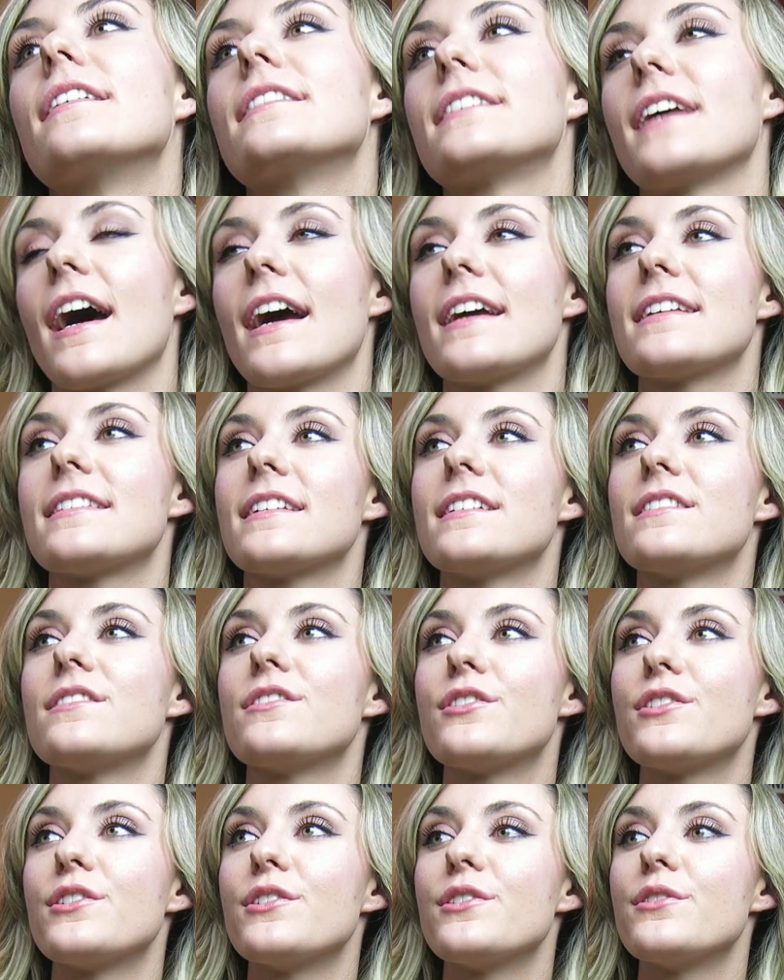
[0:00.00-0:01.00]
ties
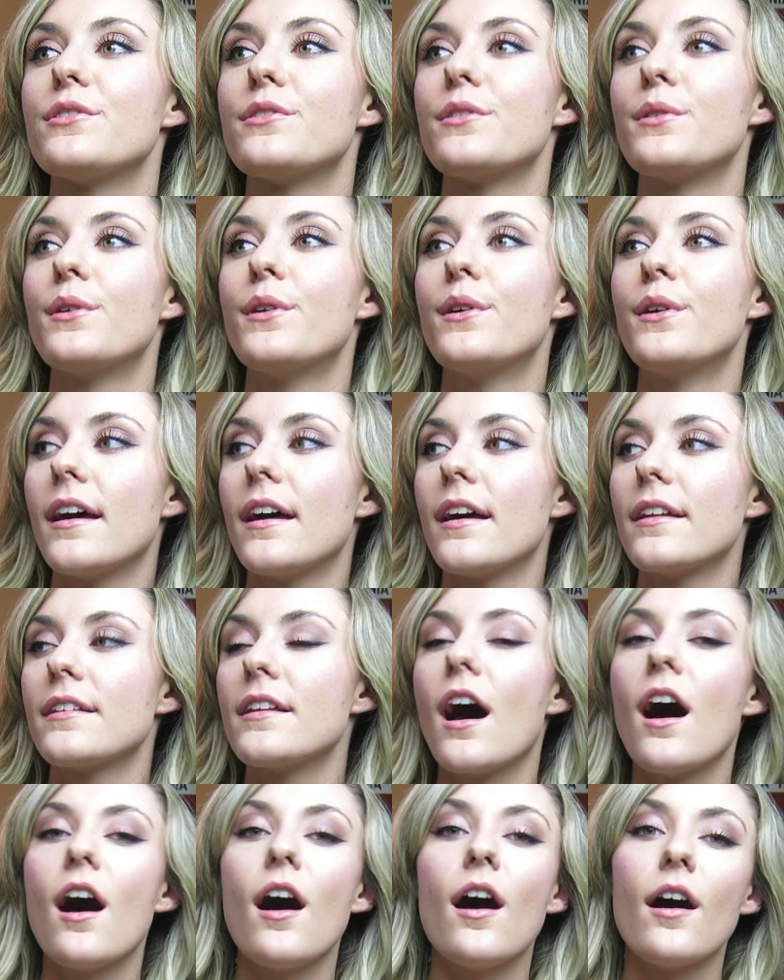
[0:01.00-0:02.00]
into
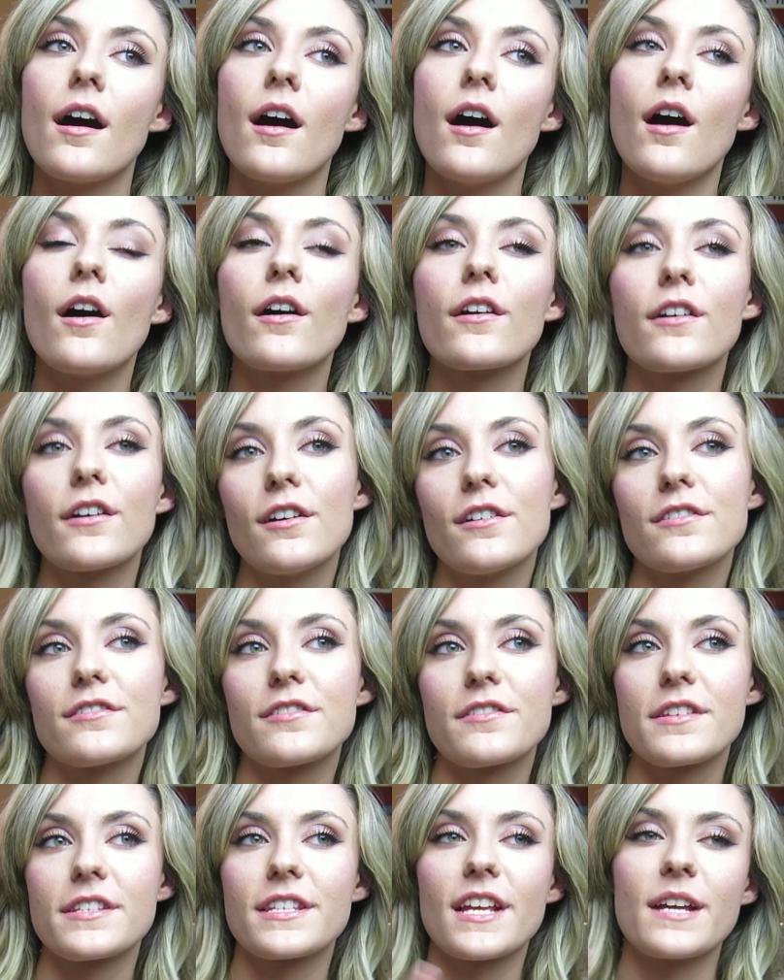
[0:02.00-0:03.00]
not all girls
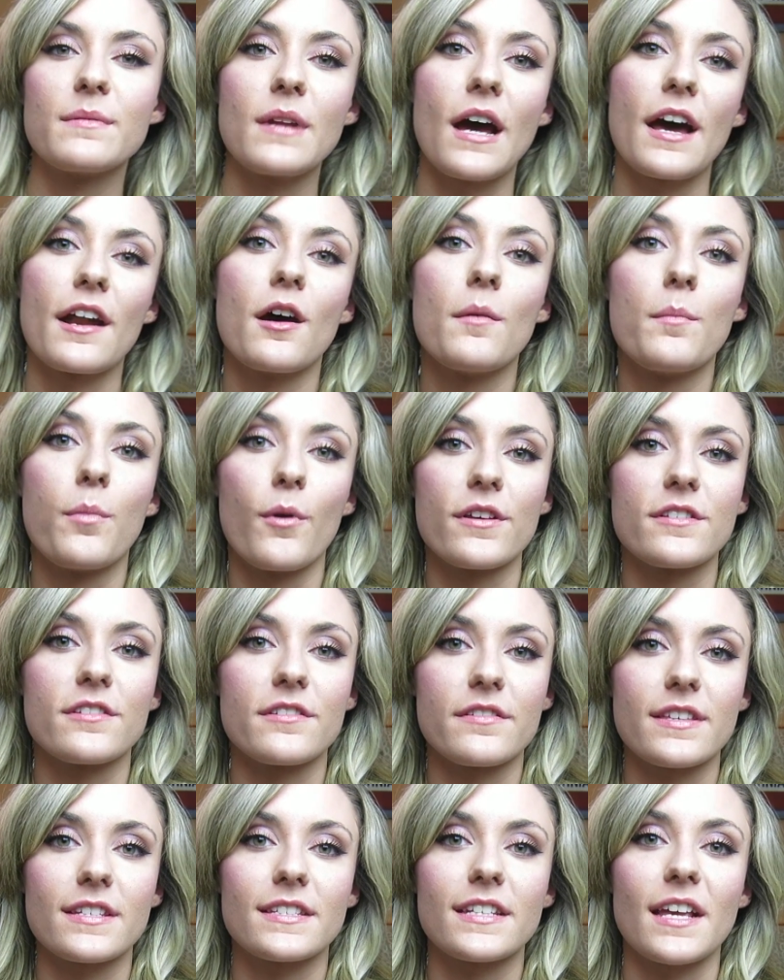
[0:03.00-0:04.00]
are the same, not all boys
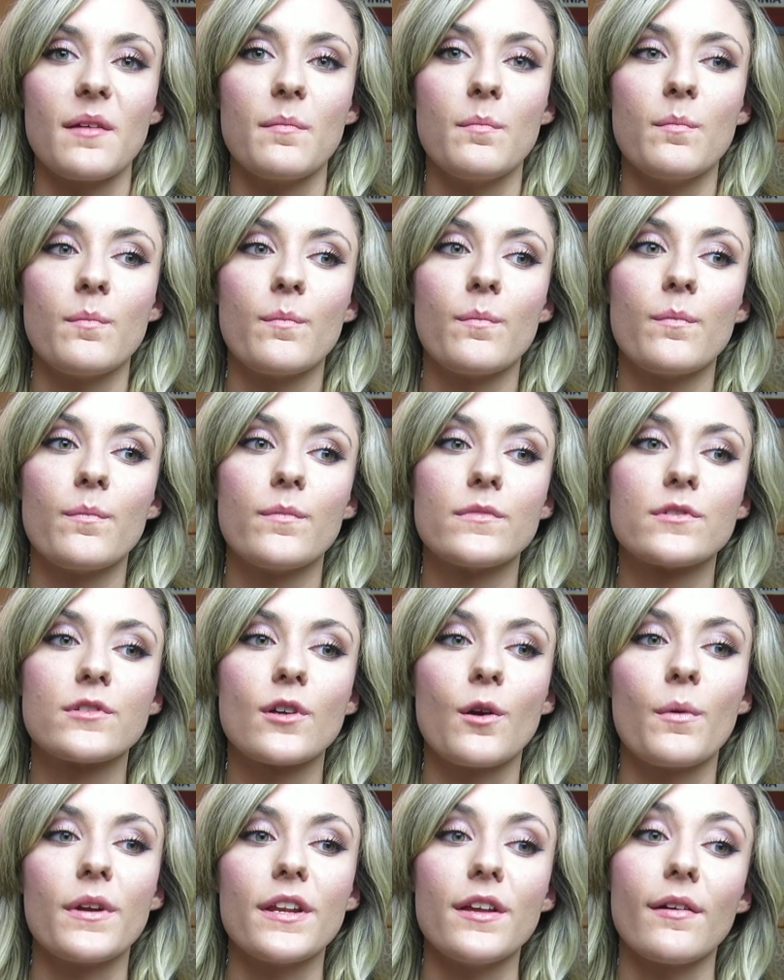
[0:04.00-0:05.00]
are the same.
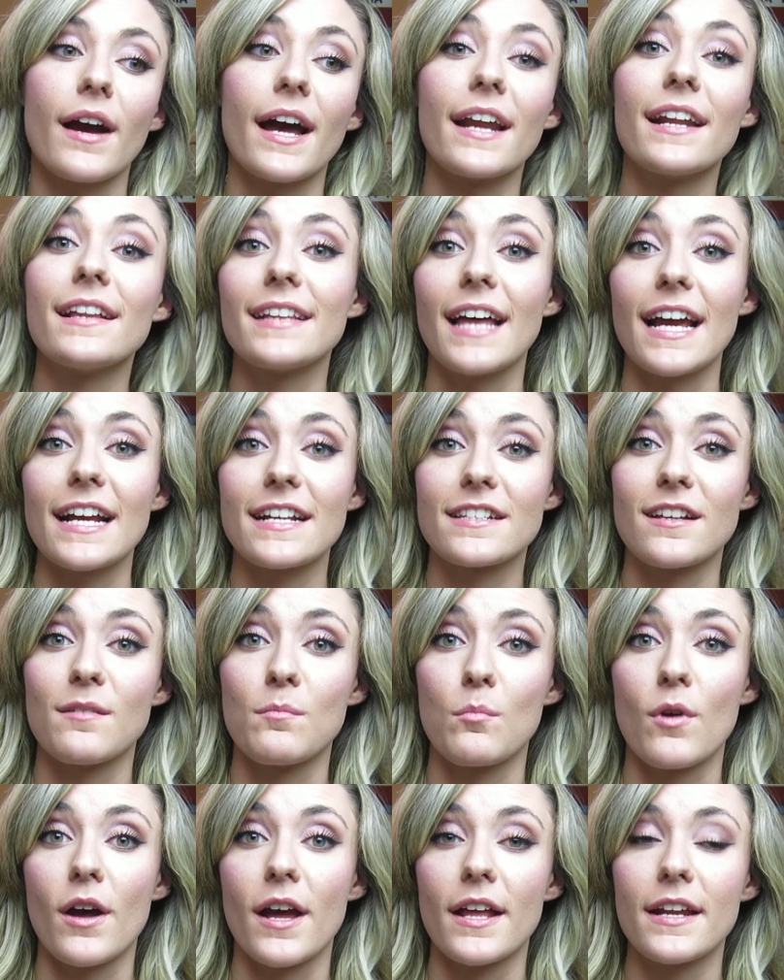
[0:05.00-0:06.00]
So when you kind of like
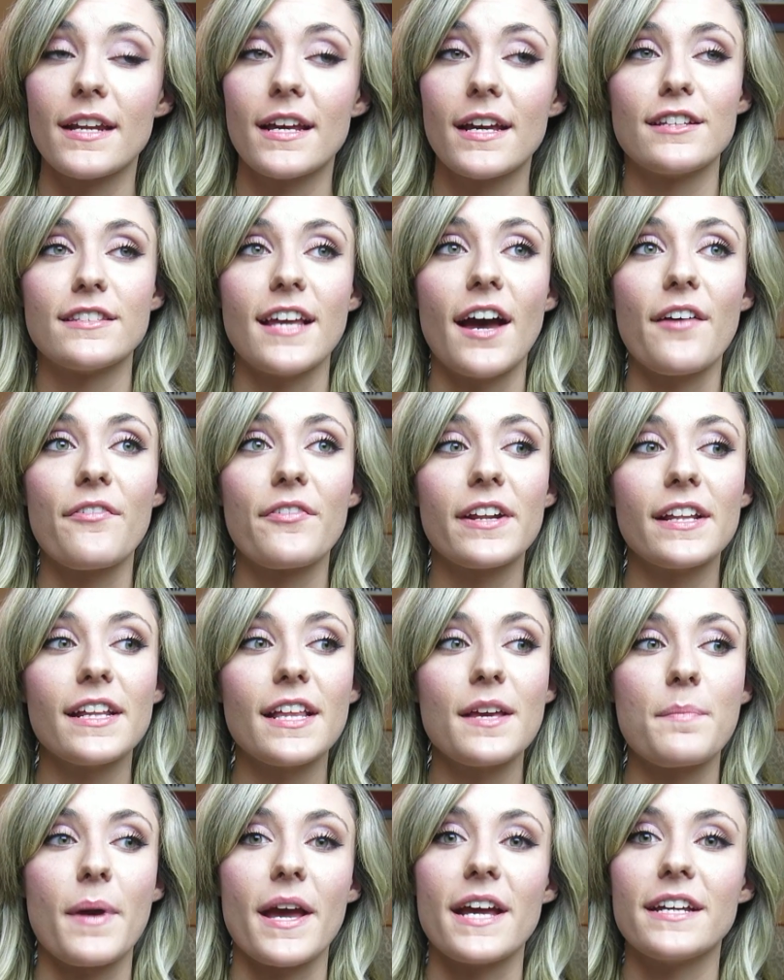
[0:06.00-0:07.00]
someone,
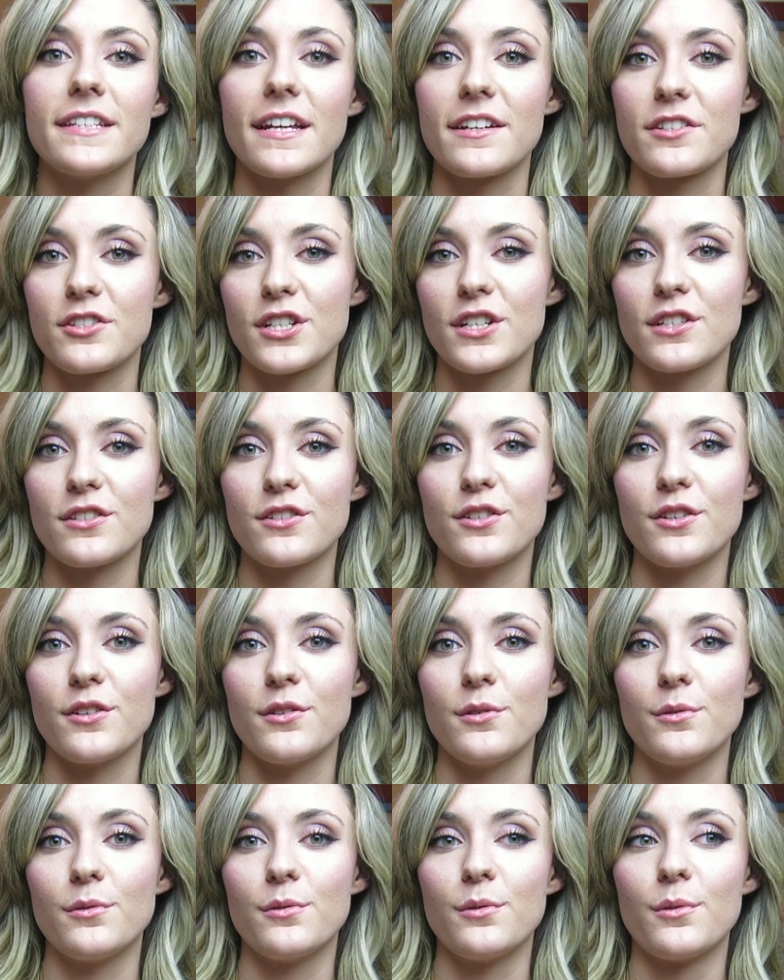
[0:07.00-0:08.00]
definitely pay attention
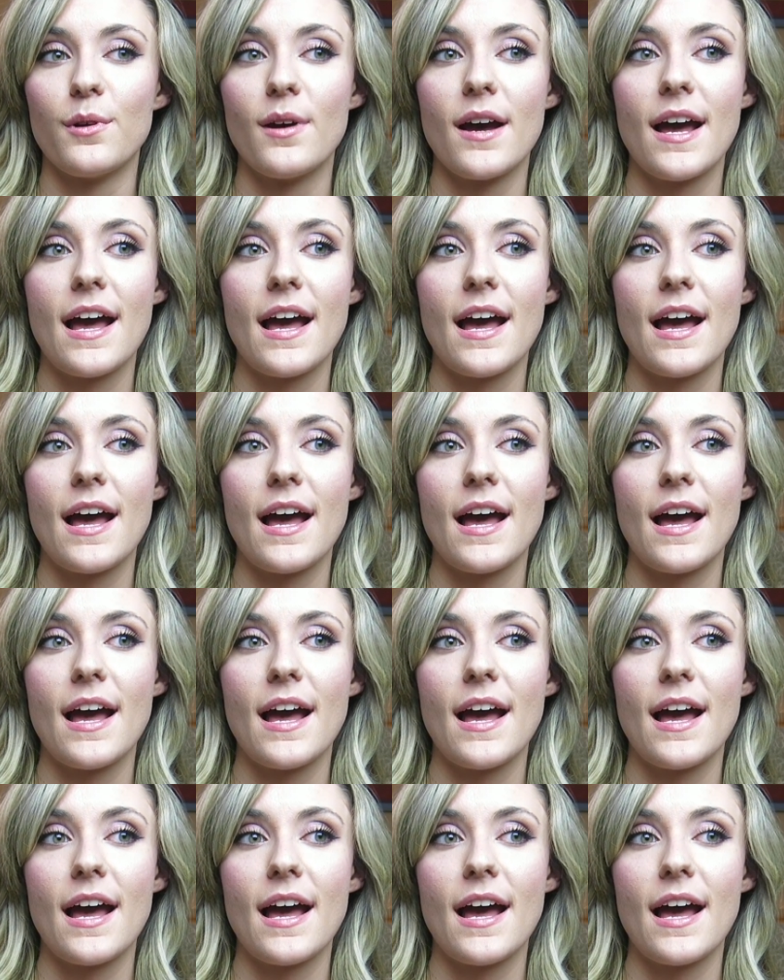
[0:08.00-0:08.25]
to